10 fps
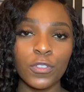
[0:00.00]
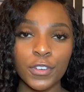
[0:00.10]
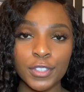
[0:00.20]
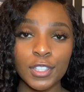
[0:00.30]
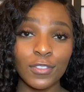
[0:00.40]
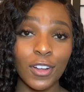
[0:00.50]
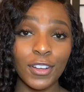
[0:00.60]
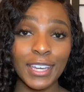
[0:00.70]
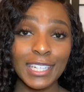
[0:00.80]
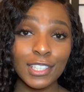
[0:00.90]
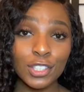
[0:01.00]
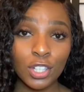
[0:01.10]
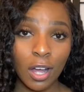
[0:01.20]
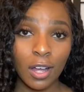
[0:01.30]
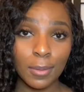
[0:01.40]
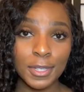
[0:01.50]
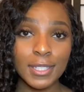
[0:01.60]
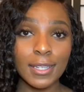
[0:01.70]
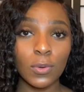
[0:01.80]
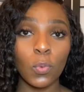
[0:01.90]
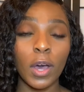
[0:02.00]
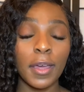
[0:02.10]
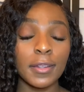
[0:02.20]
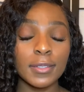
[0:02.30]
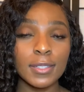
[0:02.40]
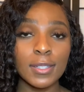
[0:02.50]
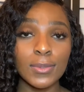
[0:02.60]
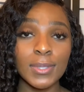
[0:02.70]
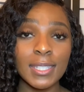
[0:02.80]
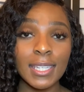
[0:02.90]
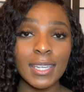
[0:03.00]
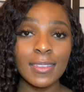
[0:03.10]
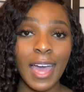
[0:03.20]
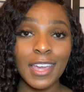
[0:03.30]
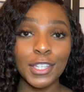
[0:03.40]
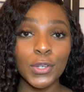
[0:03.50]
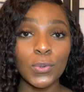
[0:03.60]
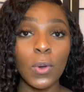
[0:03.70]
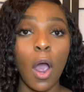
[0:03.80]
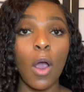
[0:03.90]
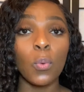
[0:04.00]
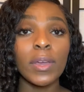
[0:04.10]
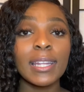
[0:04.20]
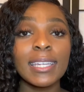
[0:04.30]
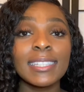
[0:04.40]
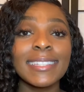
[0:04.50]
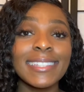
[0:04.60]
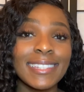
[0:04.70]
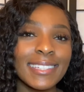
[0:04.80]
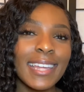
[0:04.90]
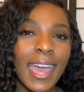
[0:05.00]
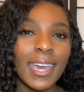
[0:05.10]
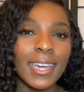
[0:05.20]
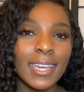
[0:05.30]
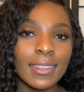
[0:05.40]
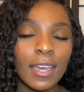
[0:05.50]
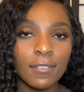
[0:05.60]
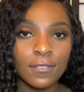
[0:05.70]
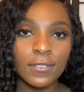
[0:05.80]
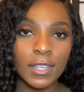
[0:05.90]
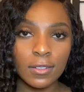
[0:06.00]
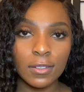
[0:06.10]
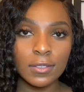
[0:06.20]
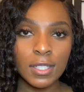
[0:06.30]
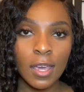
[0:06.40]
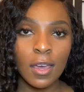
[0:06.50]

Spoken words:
first of all, any job is going to want to see that you are willing to stay in that field